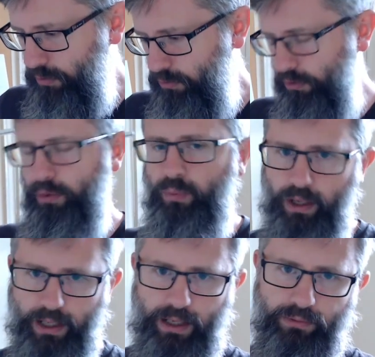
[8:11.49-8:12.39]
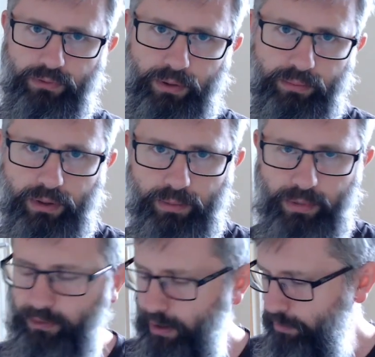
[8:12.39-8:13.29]
so I'm working from a
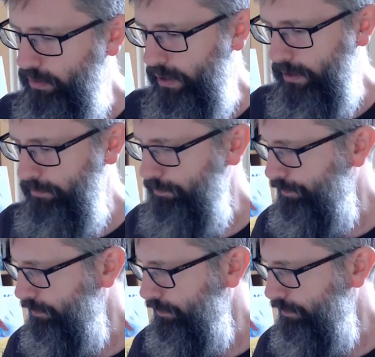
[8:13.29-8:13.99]
template